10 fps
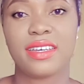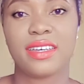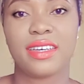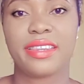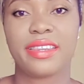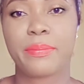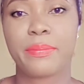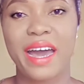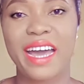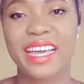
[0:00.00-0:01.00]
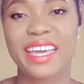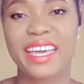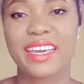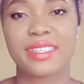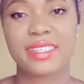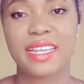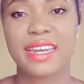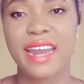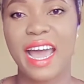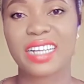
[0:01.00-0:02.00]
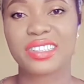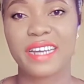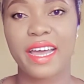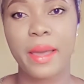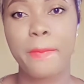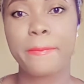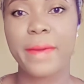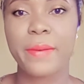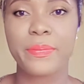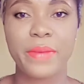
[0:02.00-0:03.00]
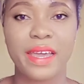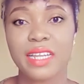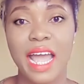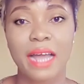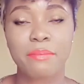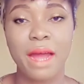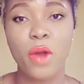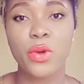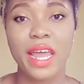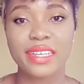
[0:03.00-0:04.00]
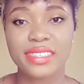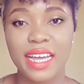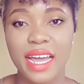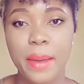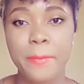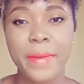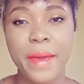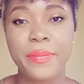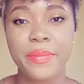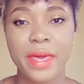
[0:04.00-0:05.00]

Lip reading: The bag is nacha meme. Akpa nacha meme.